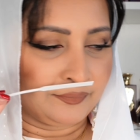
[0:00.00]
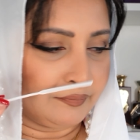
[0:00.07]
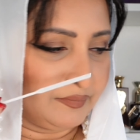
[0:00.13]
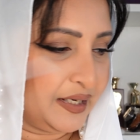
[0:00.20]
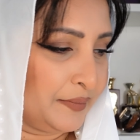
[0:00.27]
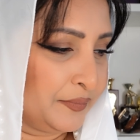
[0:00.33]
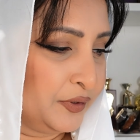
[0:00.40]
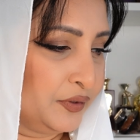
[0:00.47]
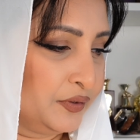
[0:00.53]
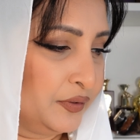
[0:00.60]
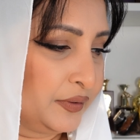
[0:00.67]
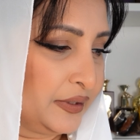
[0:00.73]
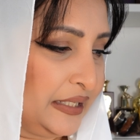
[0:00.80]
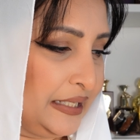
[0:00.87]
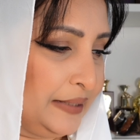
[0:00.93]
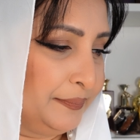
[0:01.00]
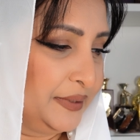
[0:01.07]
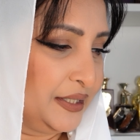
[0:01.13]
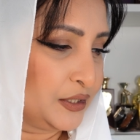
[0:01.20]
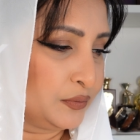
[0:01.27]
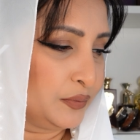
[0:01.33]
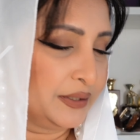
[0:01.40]
But I'm gonna keep
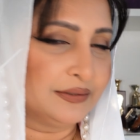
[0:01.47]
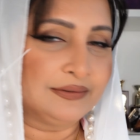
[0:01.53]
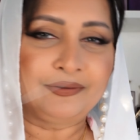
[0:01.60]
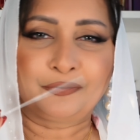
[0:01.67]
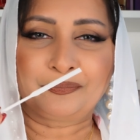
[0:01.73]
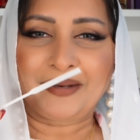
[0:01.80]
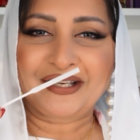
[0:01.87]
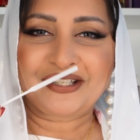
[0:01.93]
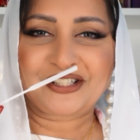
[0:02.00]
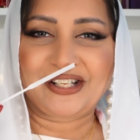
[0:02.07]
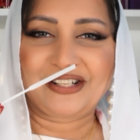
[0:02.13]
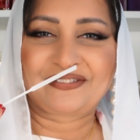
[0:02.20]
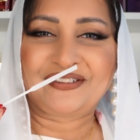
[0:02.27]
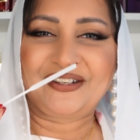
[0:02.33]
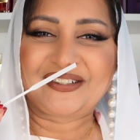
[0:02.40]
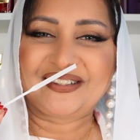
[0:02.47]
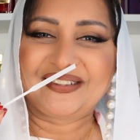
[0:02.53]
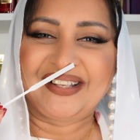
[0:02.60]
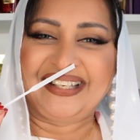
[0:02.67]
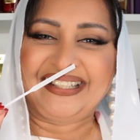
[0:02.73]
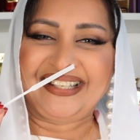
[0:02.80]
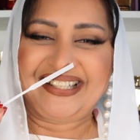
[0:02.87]
this one on my shelf, not on
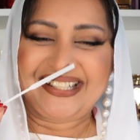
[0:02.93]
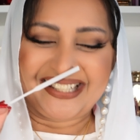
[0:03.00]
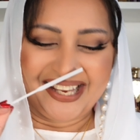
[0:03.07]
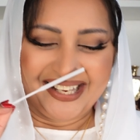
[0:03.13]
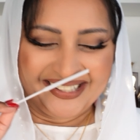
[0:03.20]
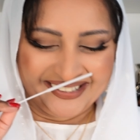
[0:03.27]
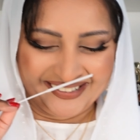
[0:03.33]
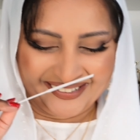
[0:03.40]
Alish.